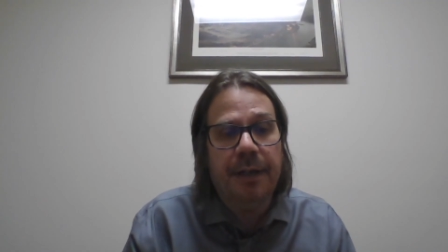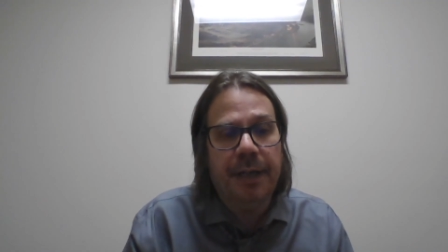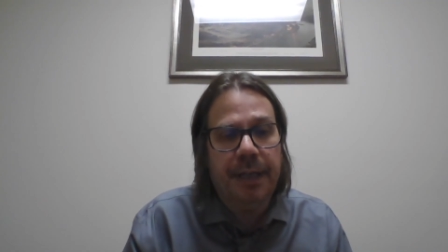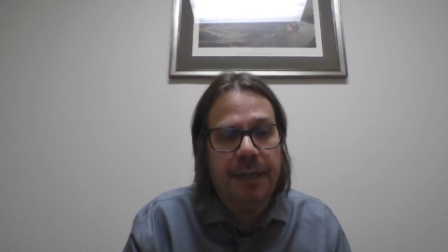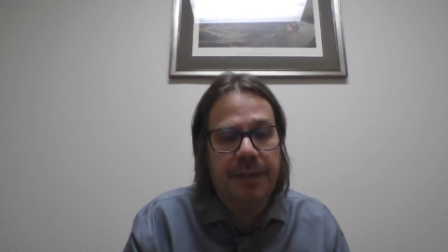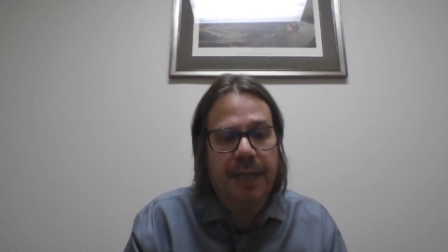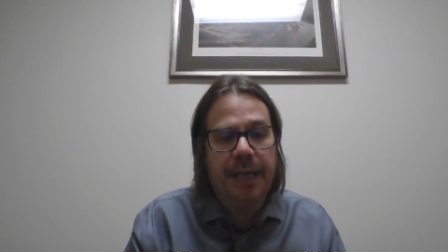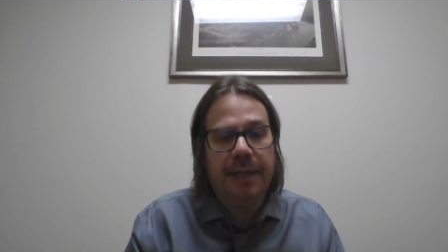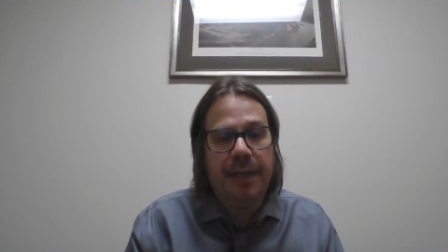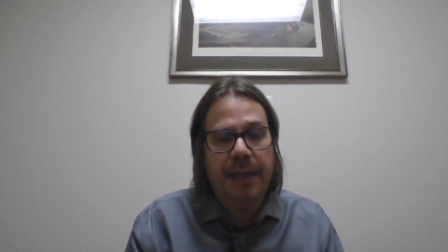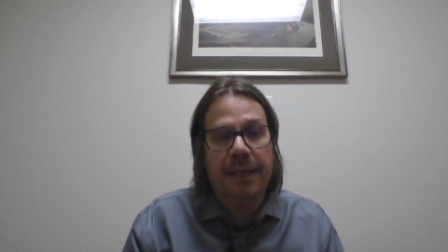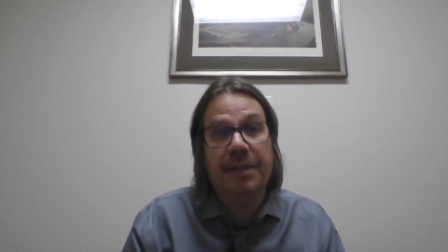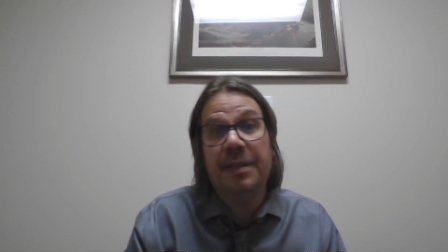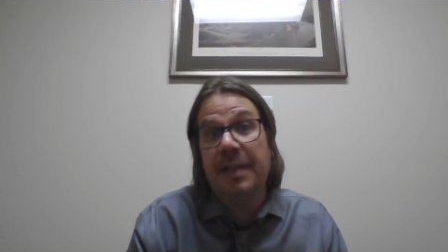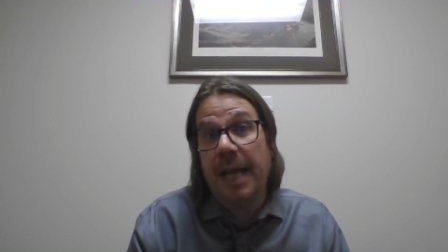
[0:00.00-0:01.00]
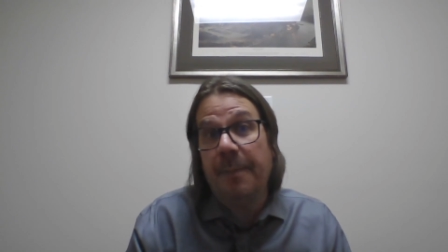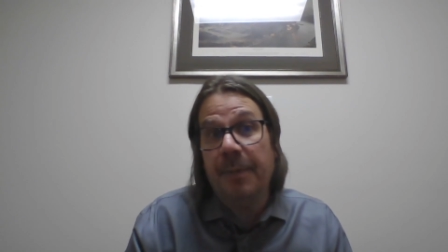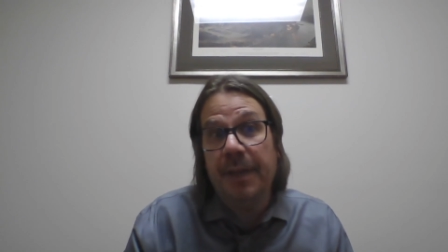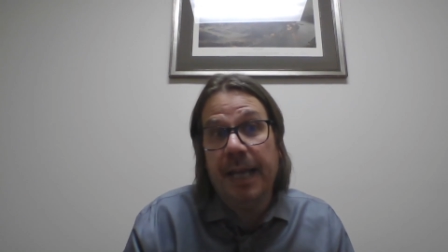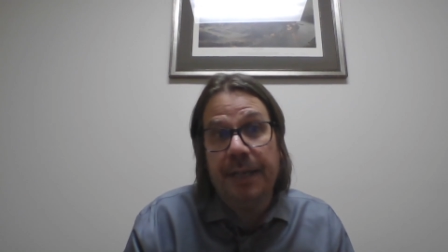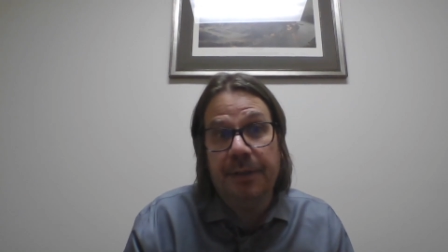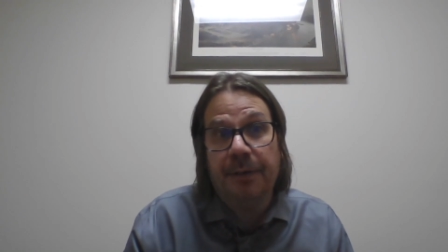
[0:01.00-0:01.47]
is a, a step
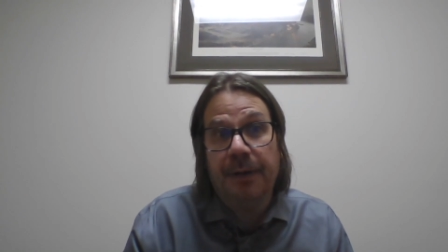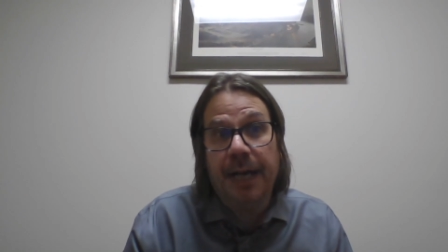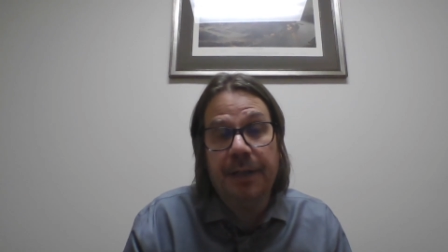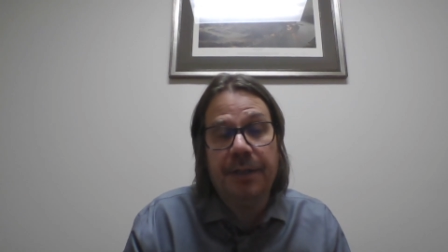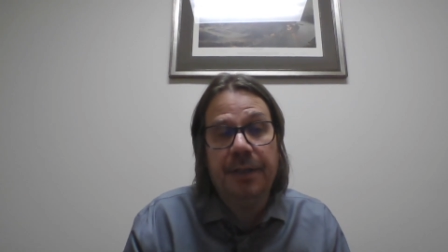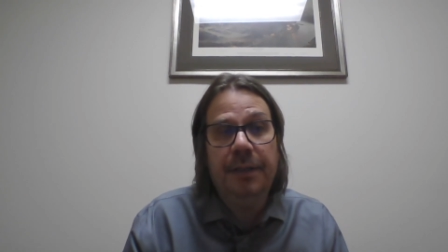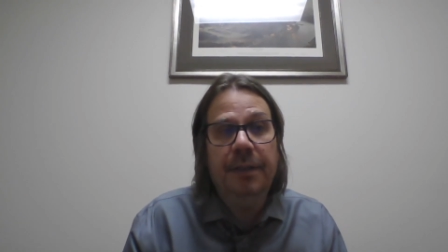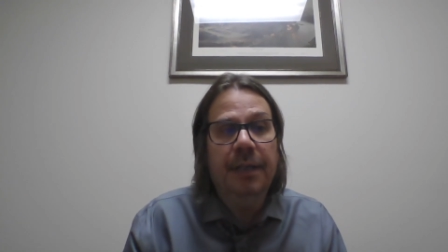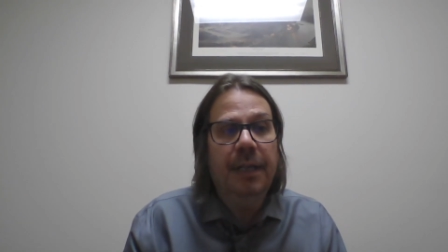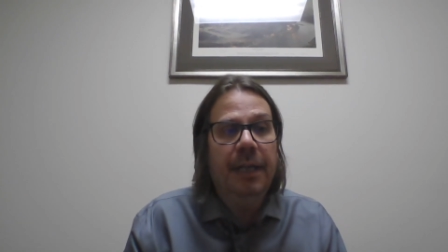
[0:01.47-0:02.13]
in that direction.